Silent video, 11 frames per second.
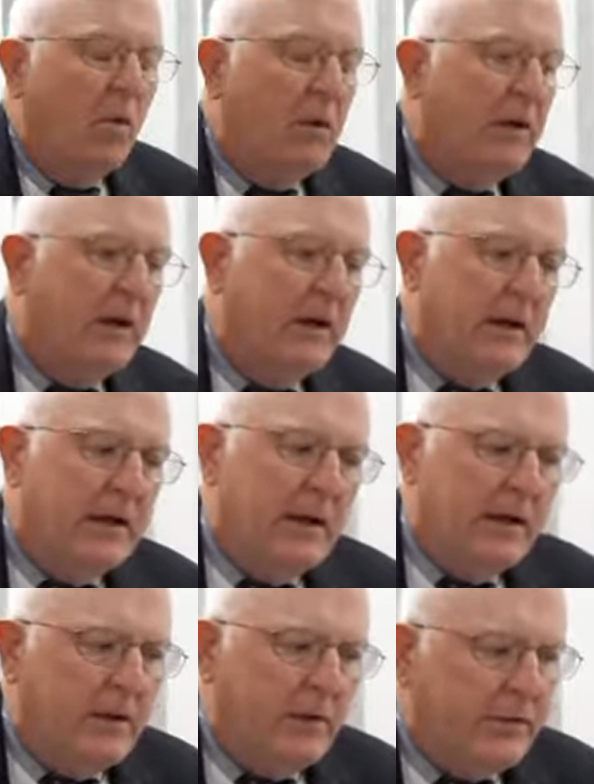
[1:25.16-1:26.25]
Well,
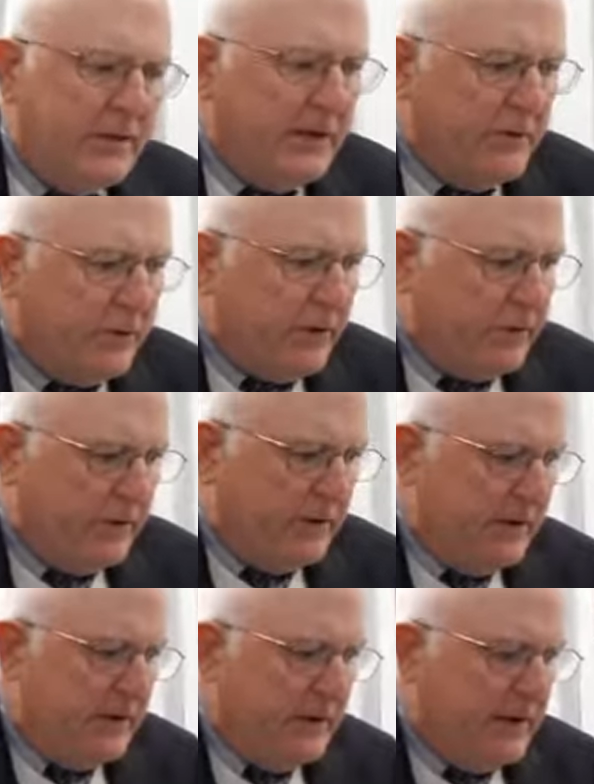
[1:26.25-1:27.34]
I don't think that's
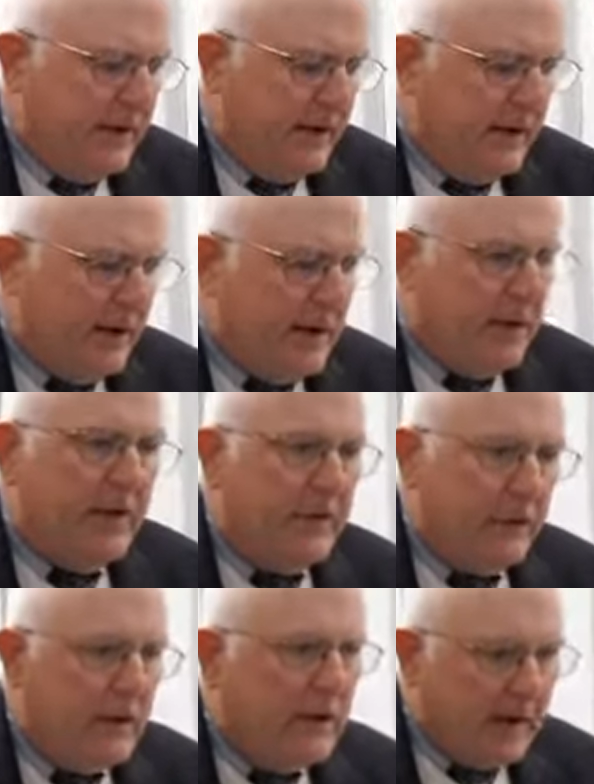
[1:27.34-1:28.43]
totally uh, accurate. I
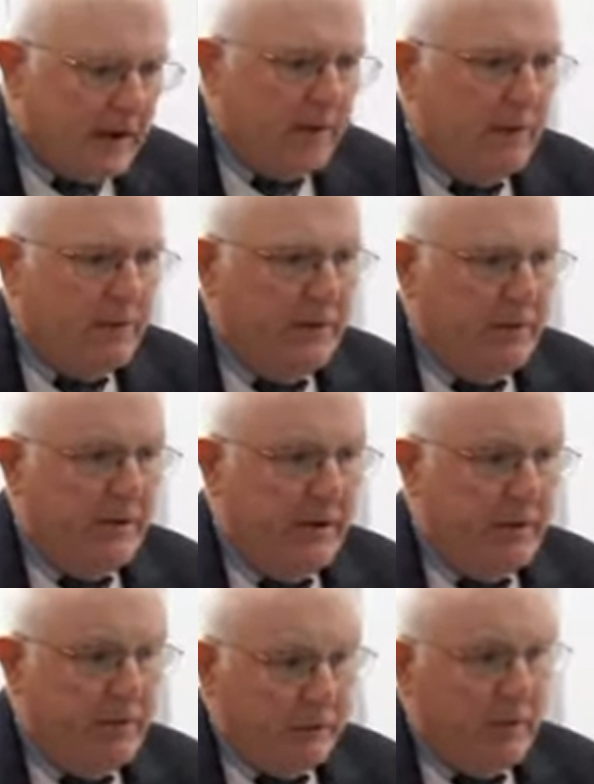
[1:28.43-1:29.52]
think a lot of companies
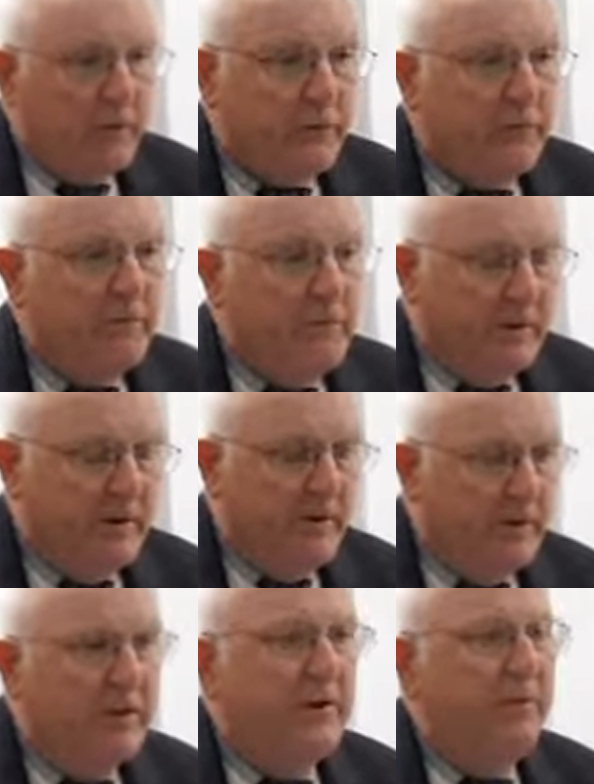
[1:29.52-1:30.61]
have. There are some very,
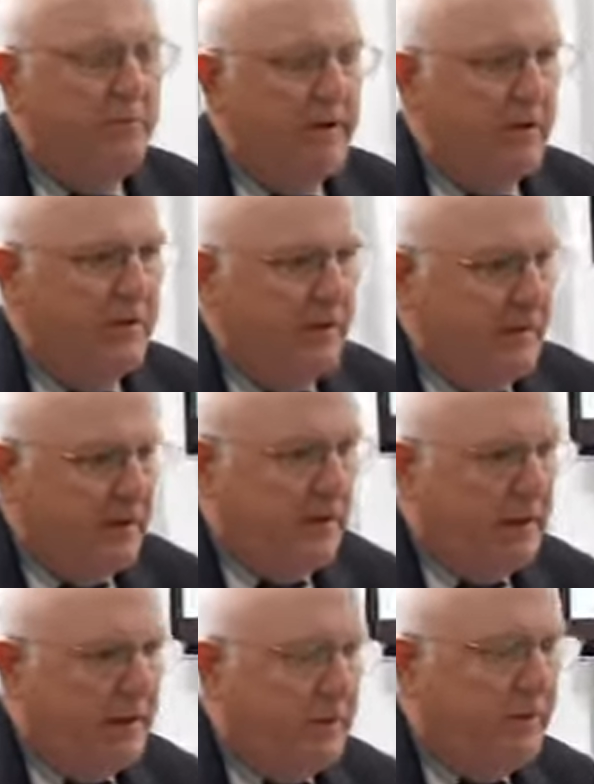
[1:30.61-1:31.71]
very good valve
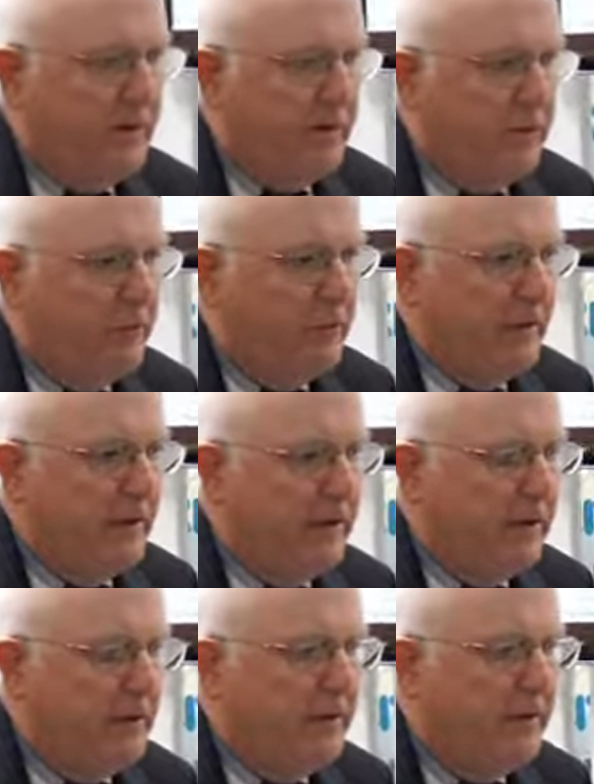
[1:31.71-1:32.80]
manufacturers out
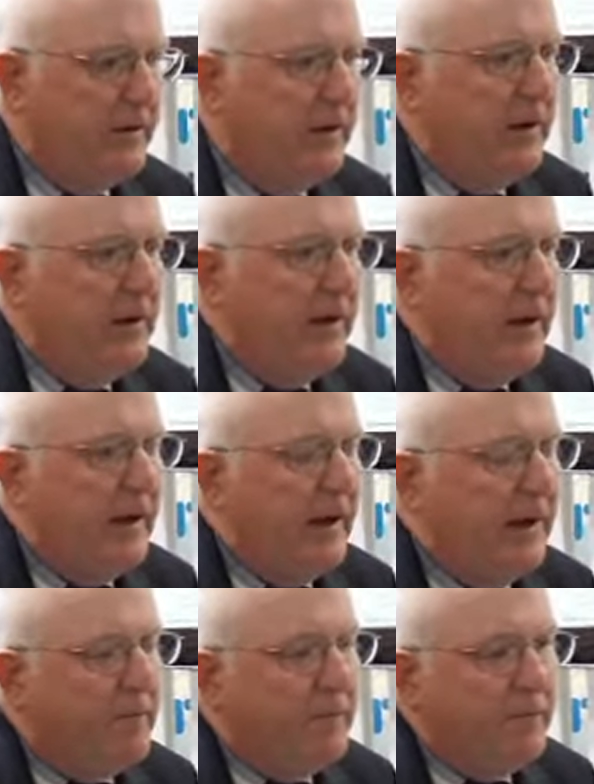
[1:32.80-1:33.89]
there that
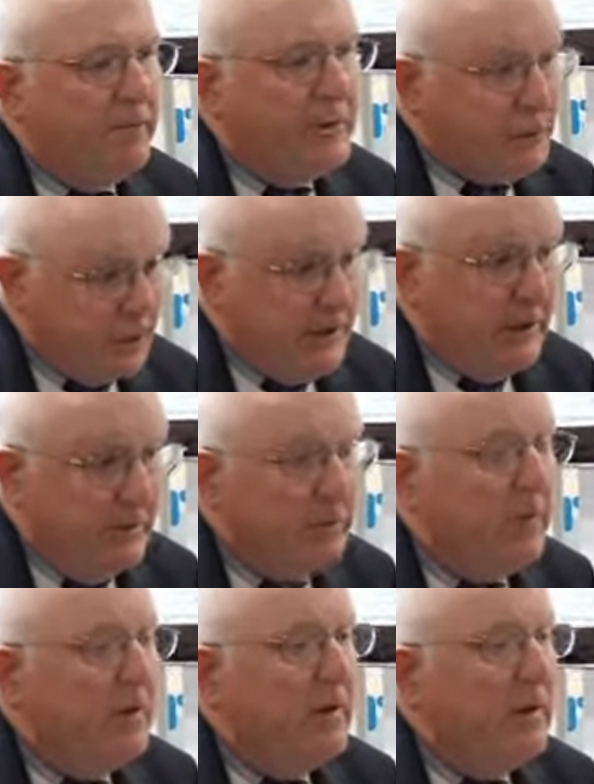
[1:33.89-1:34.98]
have
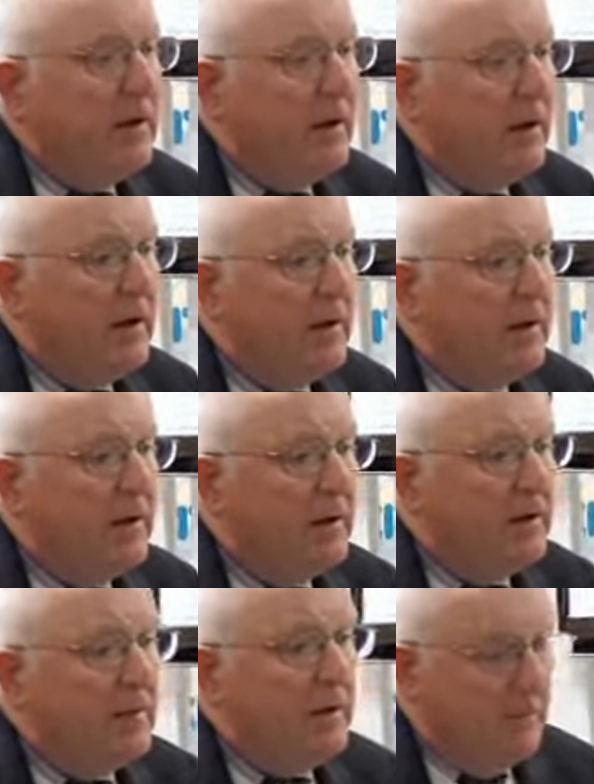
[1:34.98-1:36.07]
achieved, uh,
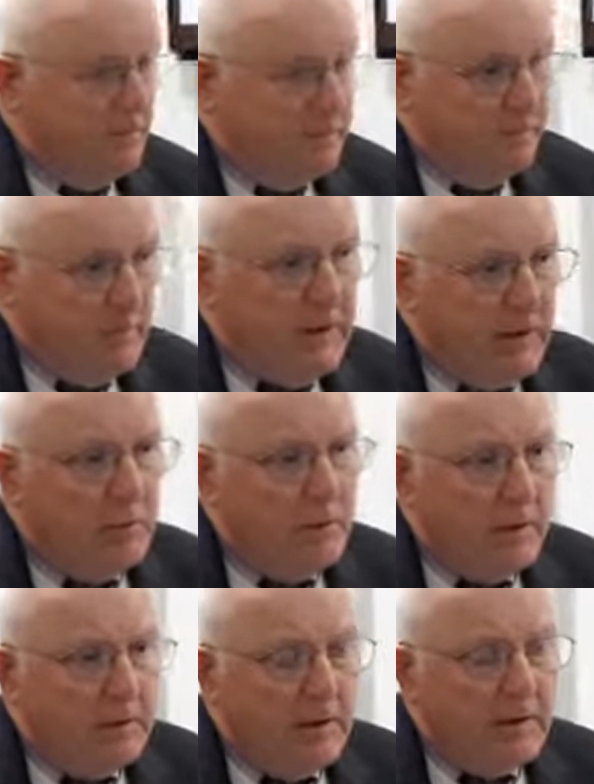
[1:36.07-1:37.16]
uh um, you know,
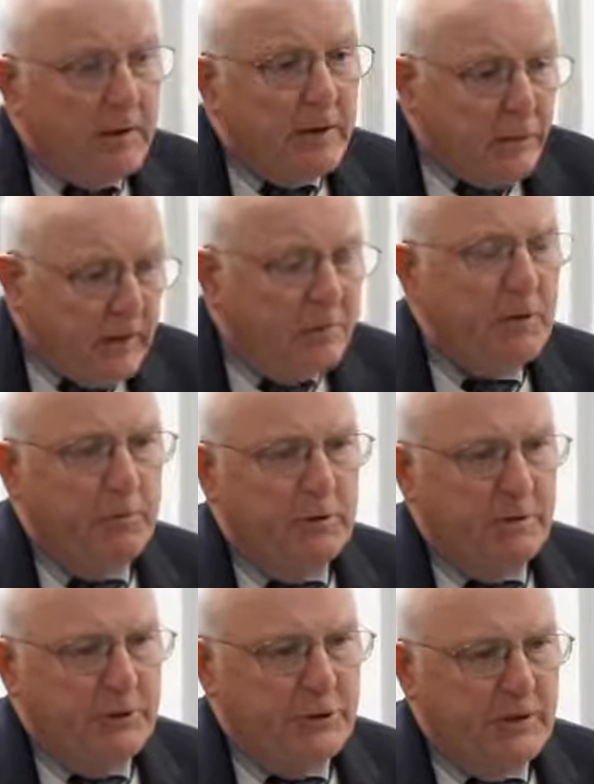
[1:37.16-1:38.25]
acceptable
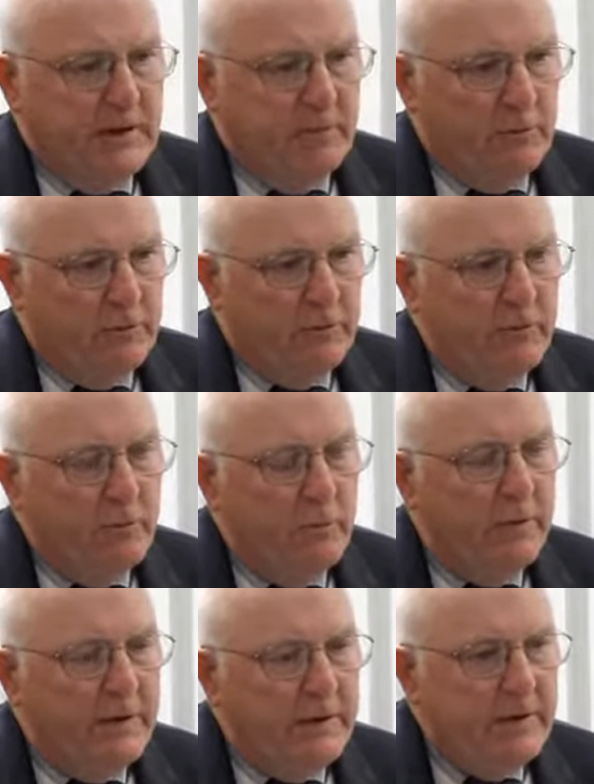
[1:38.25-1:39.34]
emission levels.
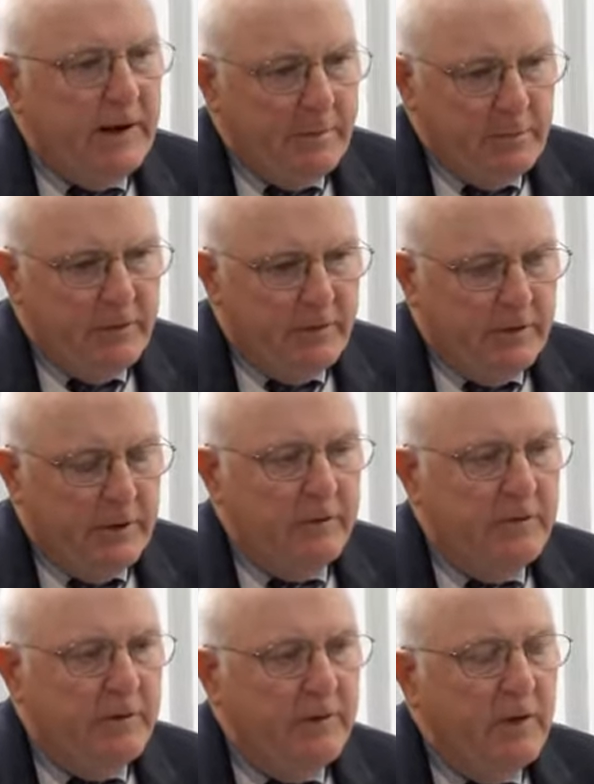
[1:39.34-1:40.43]
We happen to think
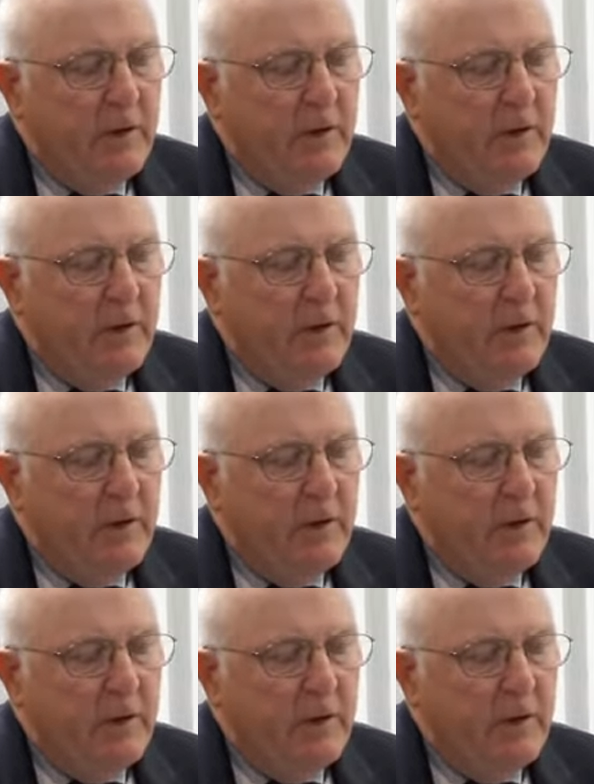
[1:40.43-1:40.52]
that